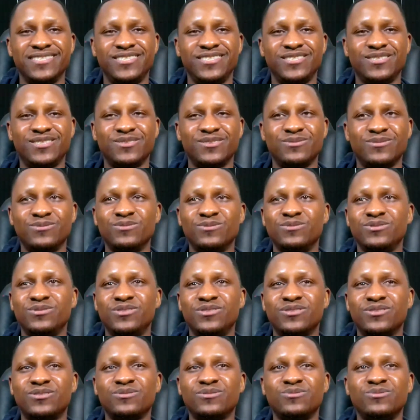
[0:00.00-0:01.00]
Just a
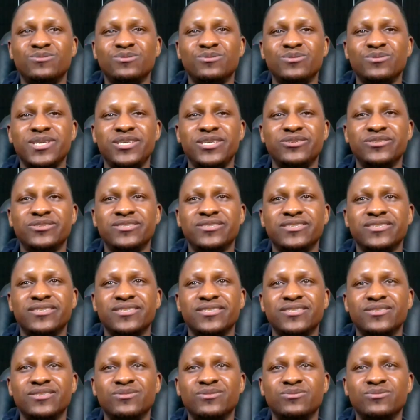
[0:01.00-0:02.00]
weird
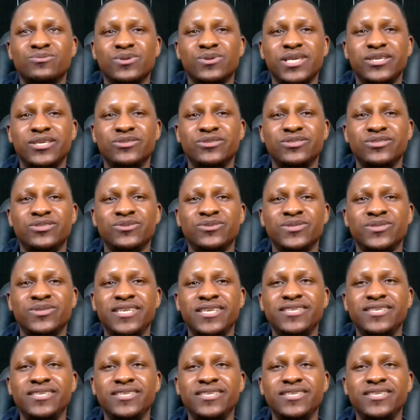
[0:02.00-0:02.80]
dude.